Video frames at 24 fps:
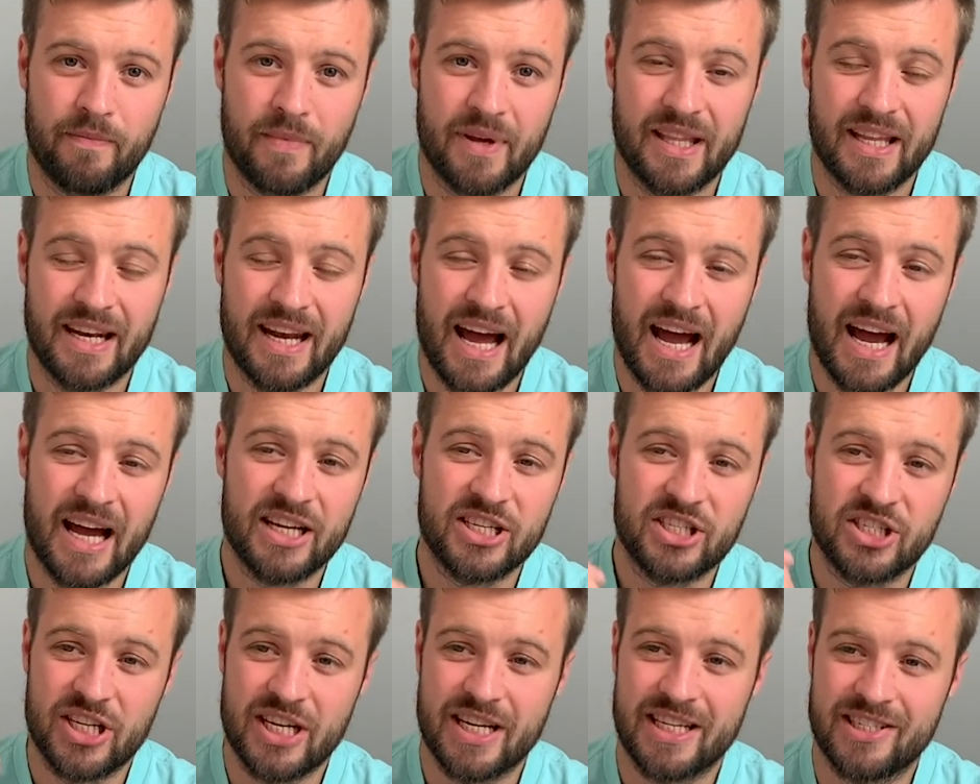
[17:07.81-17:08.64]
And then
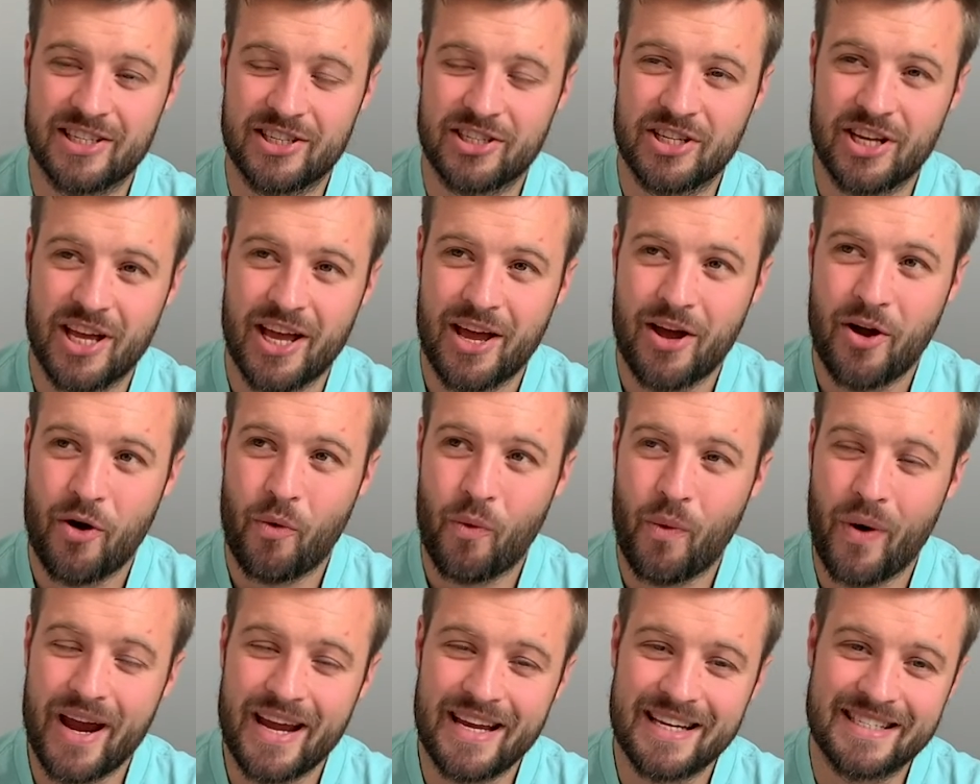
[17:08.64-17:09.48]
ask Jesus
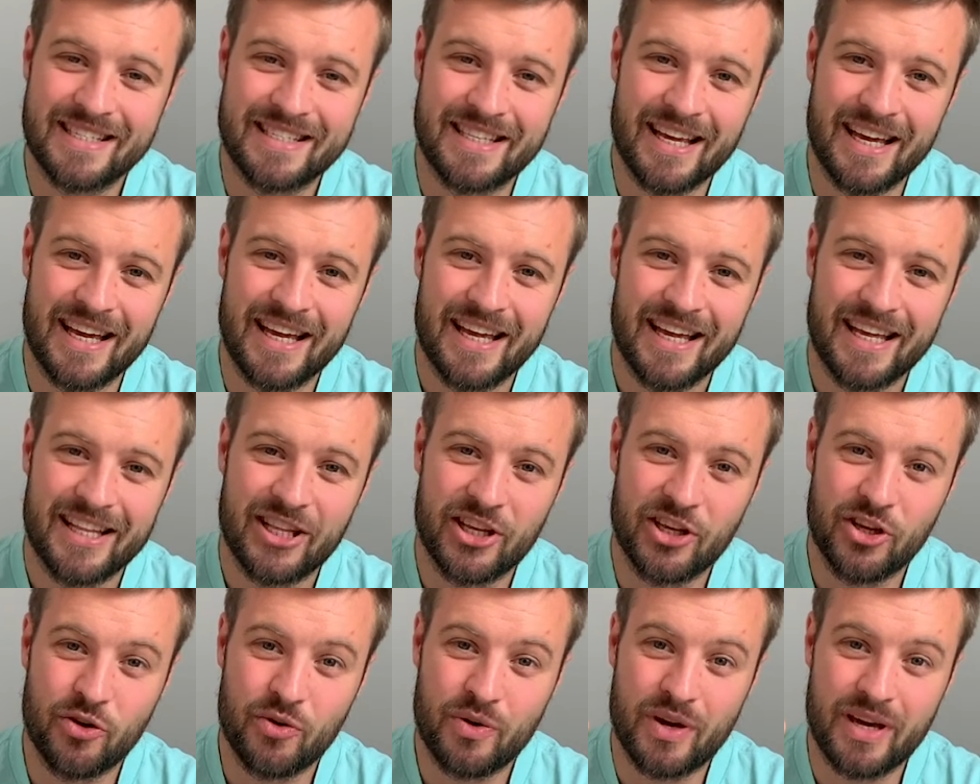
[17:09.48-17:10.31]
ways that,
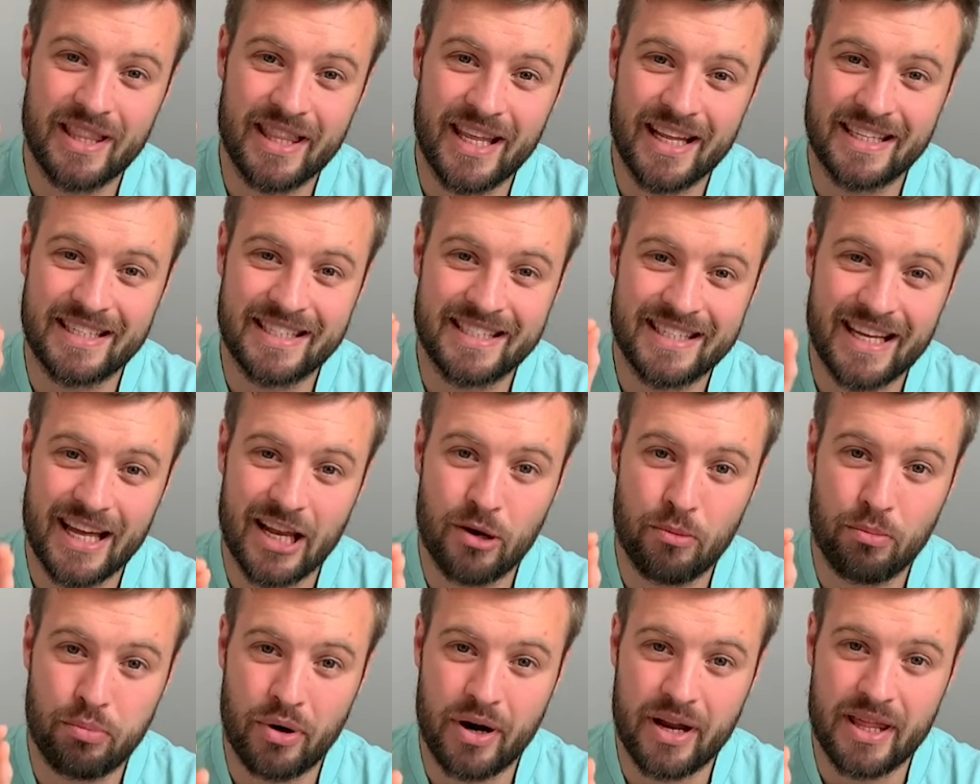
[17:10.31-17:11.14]
that you can then
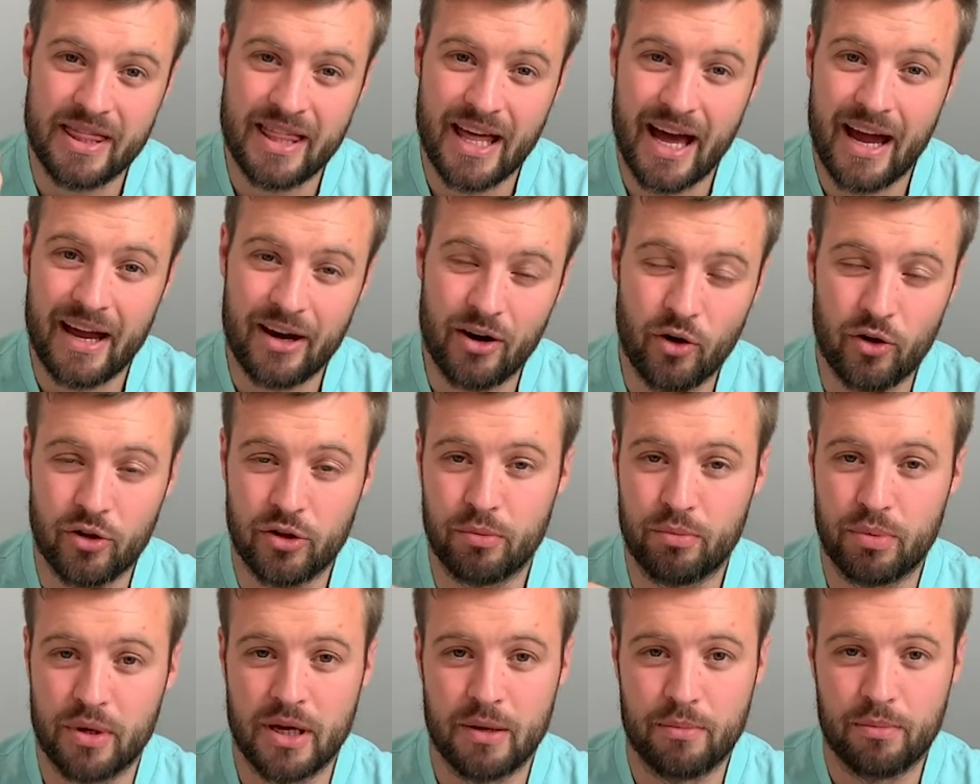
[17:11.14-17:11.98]
celebrate that in
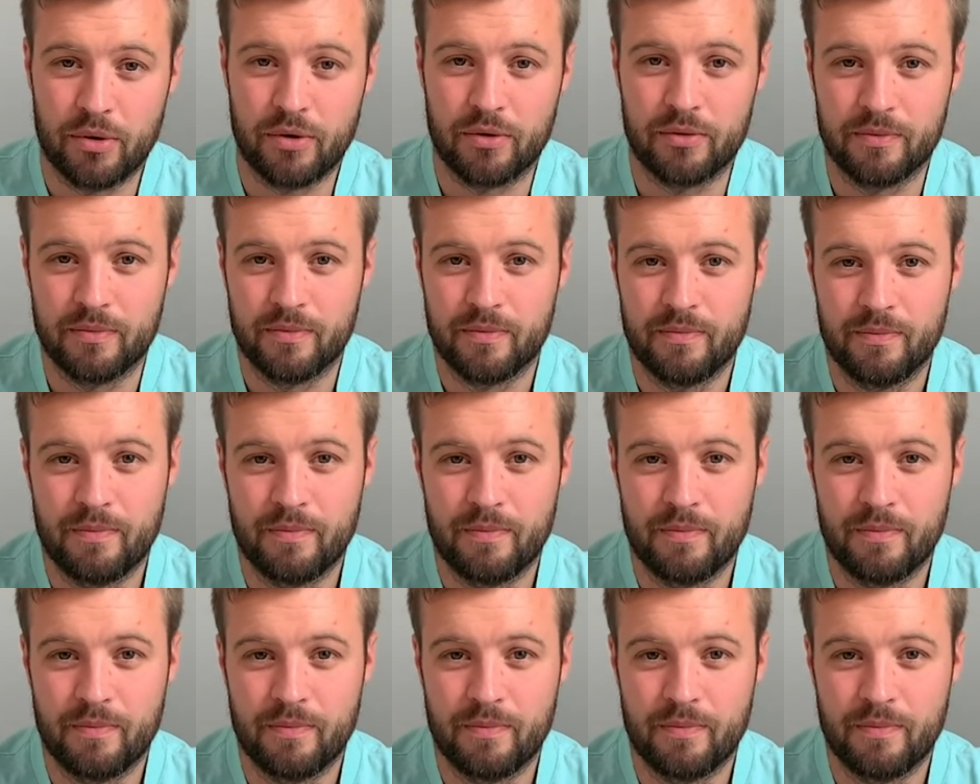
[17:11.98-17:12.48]
other people